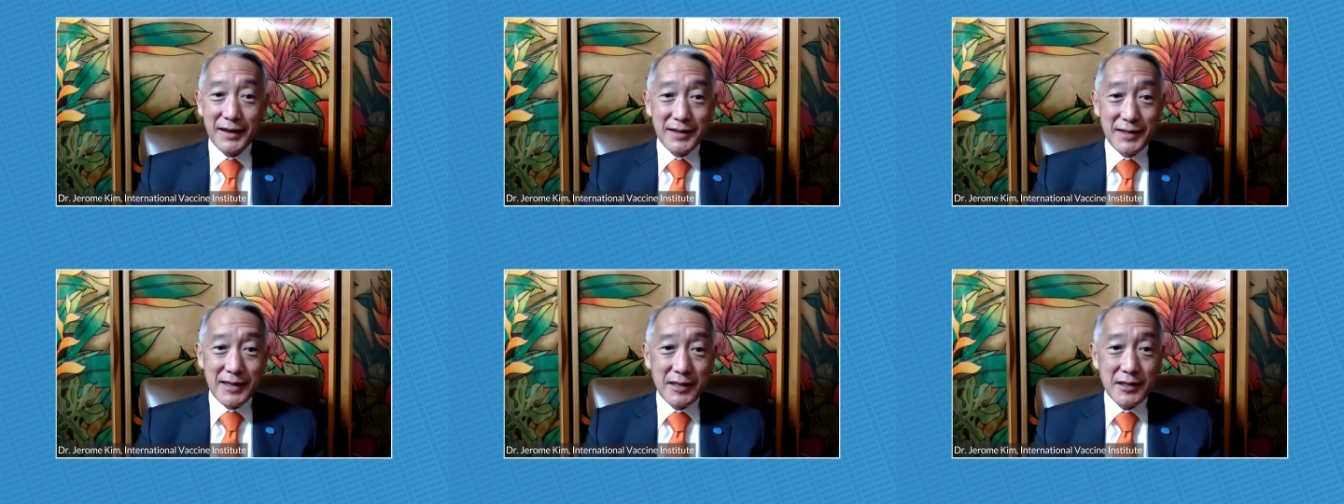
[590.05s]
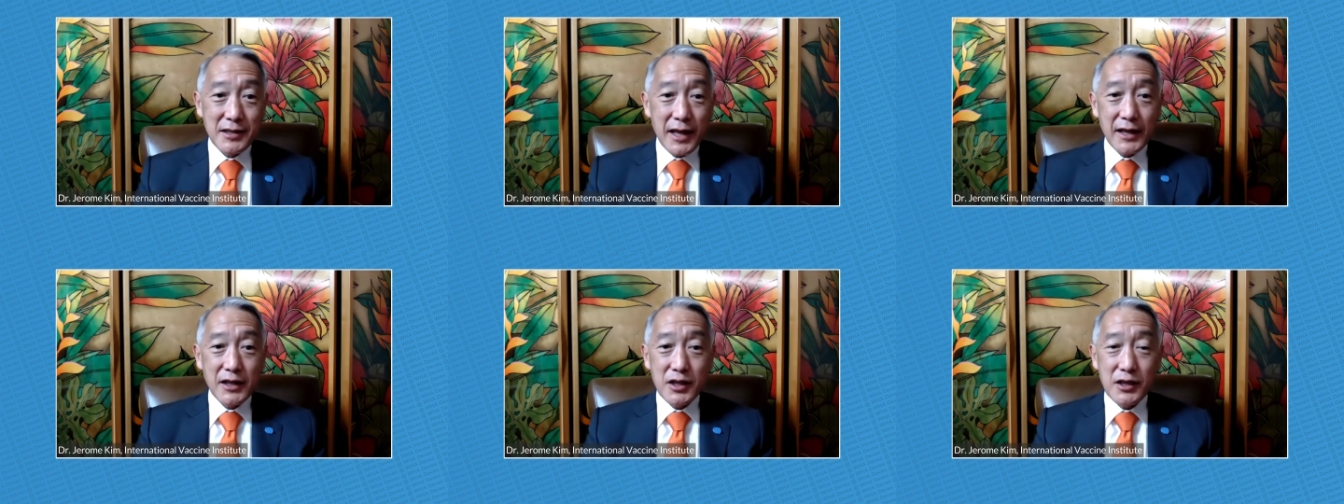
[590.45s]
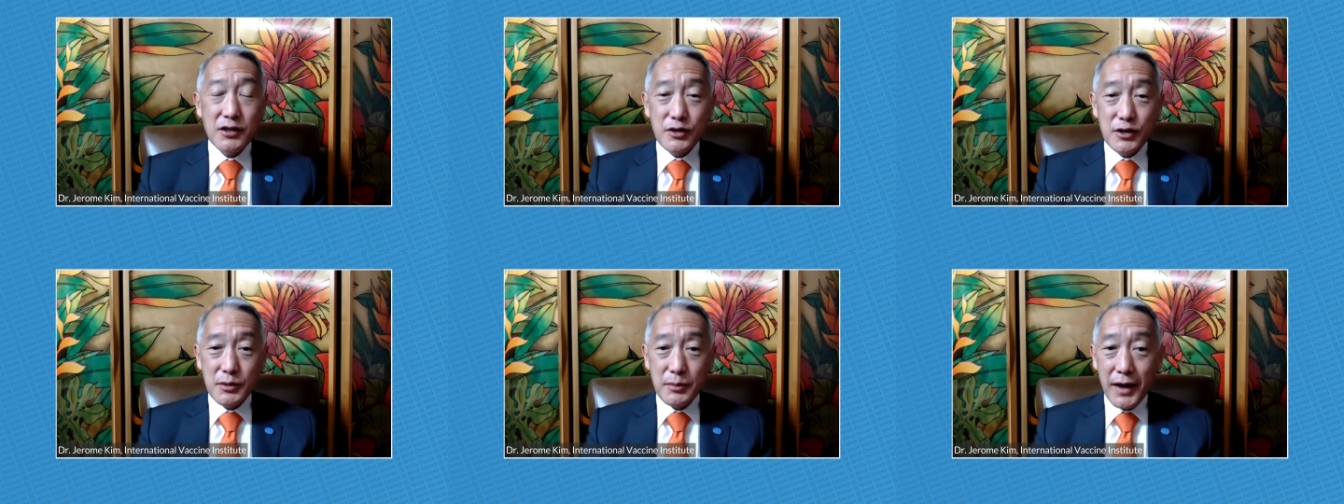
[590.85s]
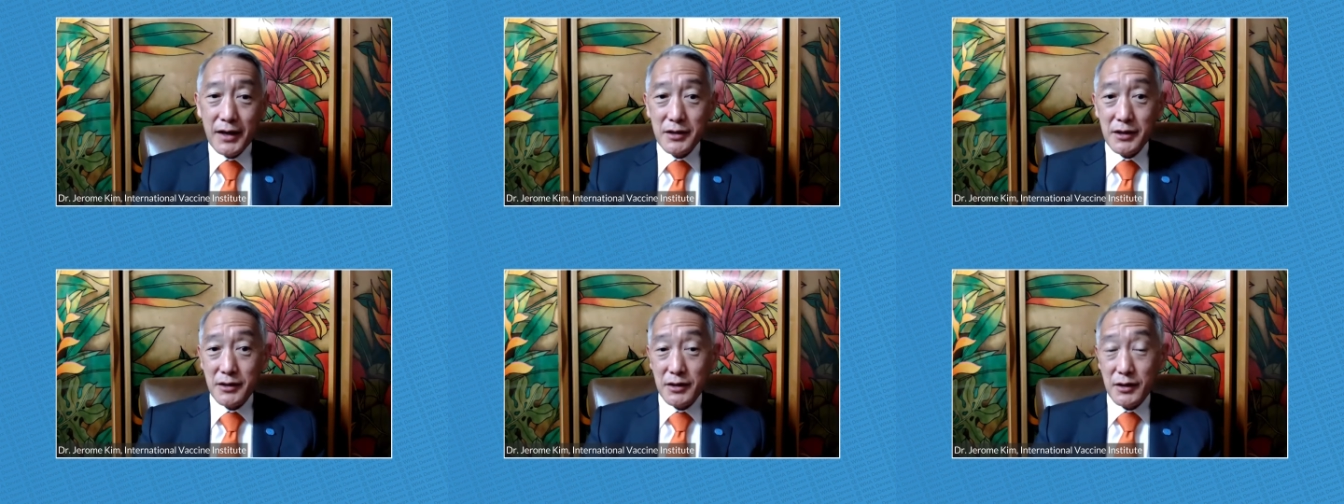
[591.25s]
and diseases like
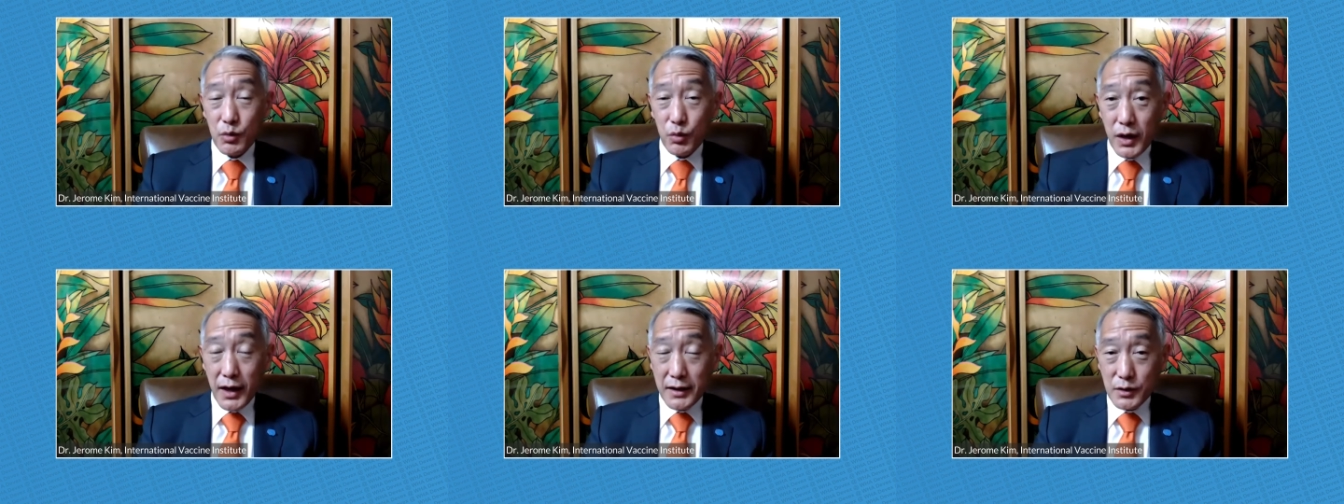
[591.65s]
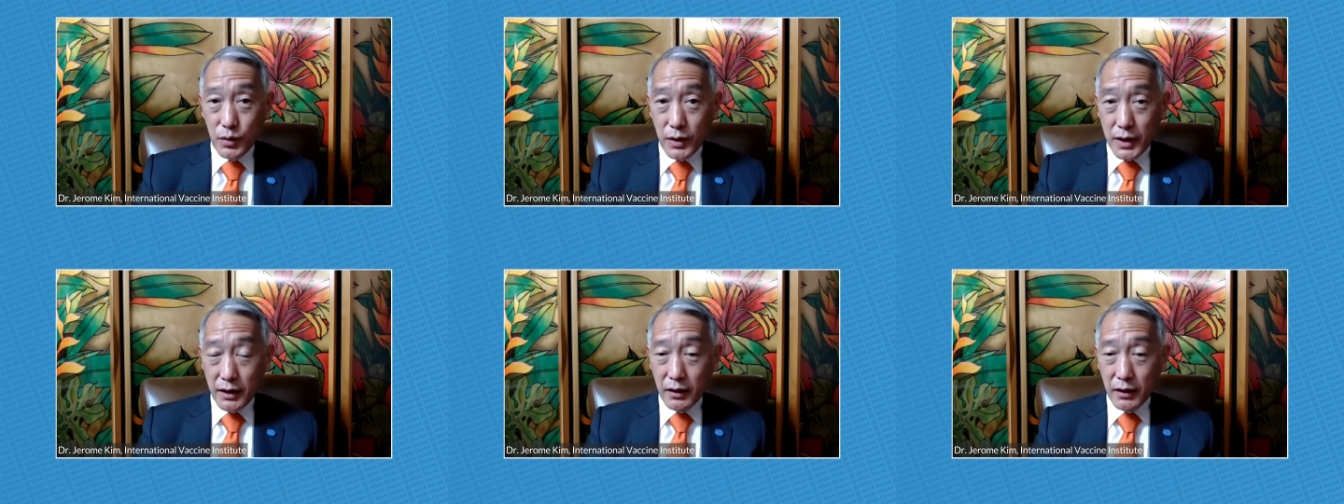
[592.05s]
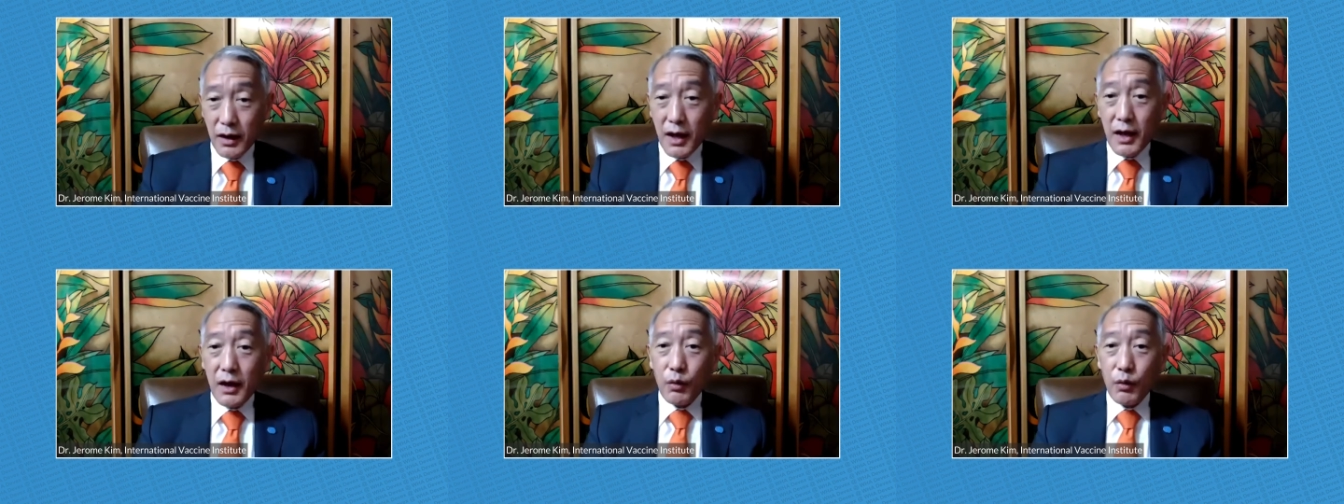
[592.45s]
schistosomiasis as well,